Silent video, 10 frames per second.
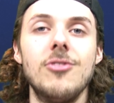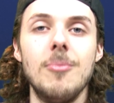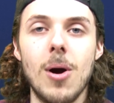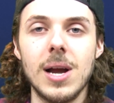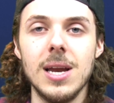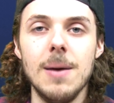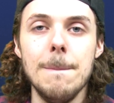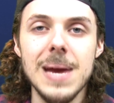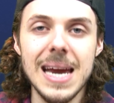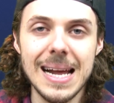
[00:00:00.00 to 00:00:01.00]
off the market
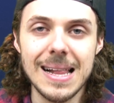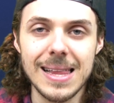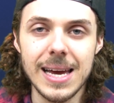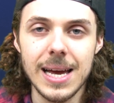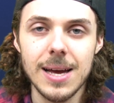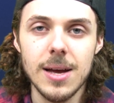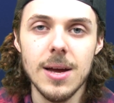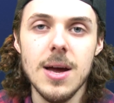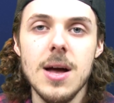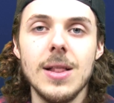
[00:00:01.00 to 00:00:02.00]
immediately.
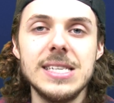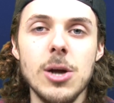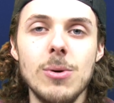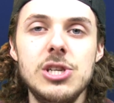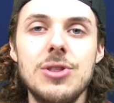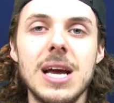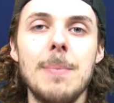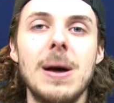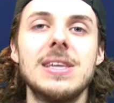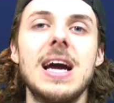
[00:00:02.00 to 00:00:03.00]
Let us know what you think
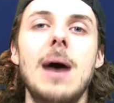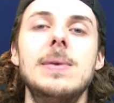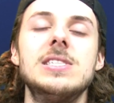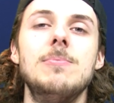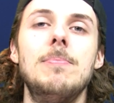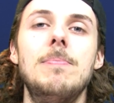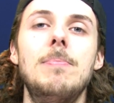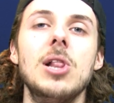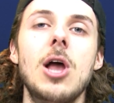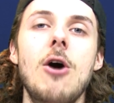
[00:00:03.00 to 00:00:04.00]
about the comments
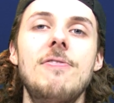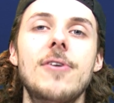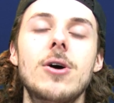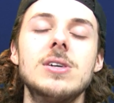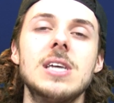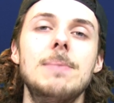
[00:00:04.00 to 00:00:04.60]
below, folks.